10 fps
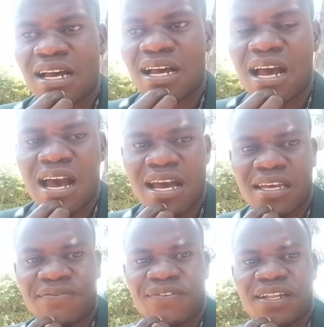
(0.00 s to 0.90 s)
I
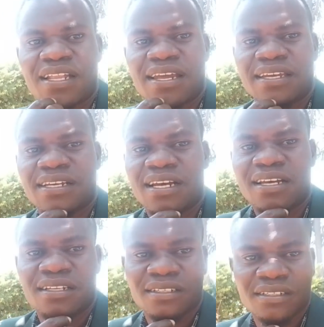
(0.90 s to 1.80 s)
felt like
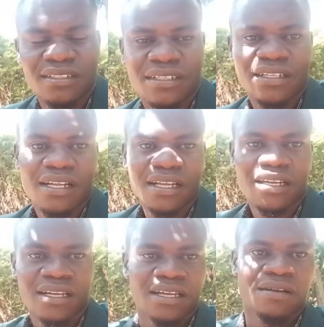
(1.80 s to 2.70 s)

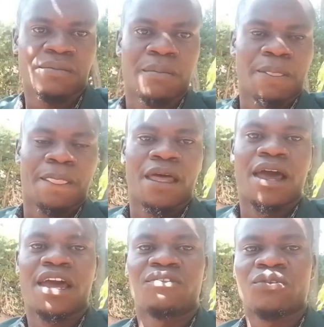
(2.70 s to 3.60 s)
I
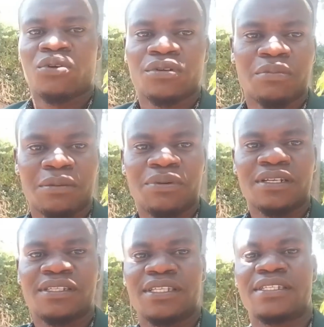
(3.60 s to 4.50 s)
have wronged my big
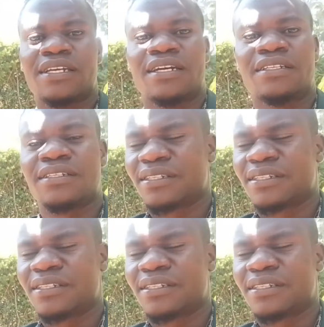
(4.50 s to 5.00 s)
sister, and